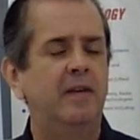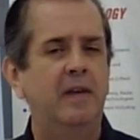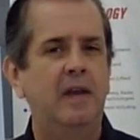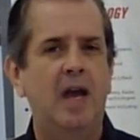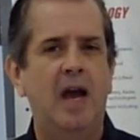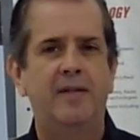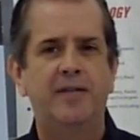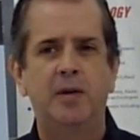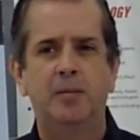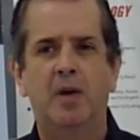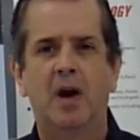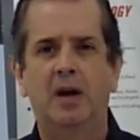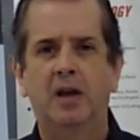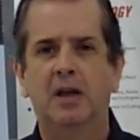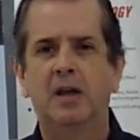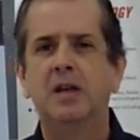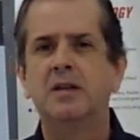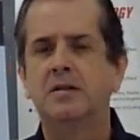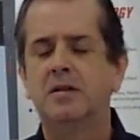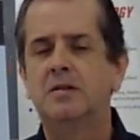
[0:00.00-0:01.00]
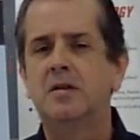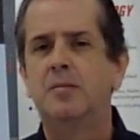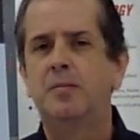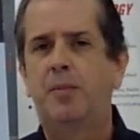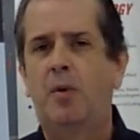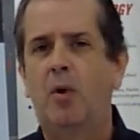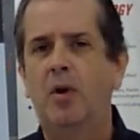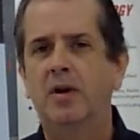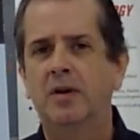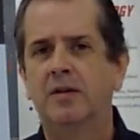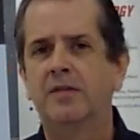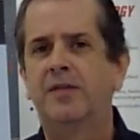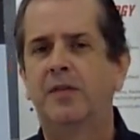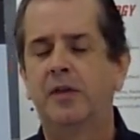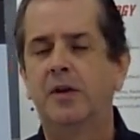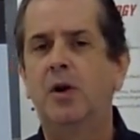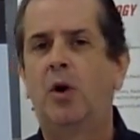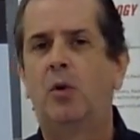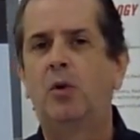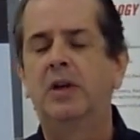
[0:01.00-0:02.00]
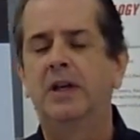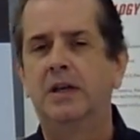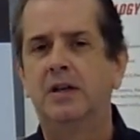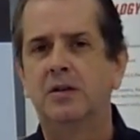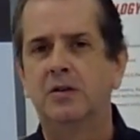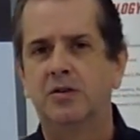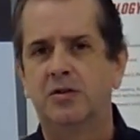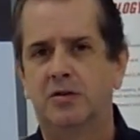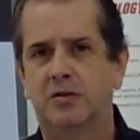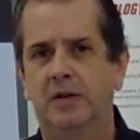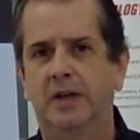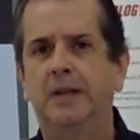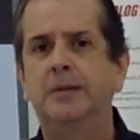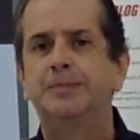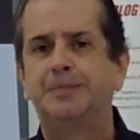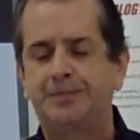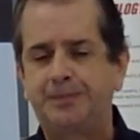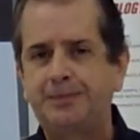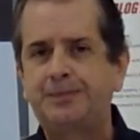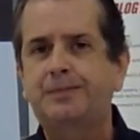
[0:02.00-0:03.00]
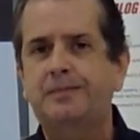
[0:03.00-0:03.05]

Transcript: here in the aftermarket, because it's important for the whole industry.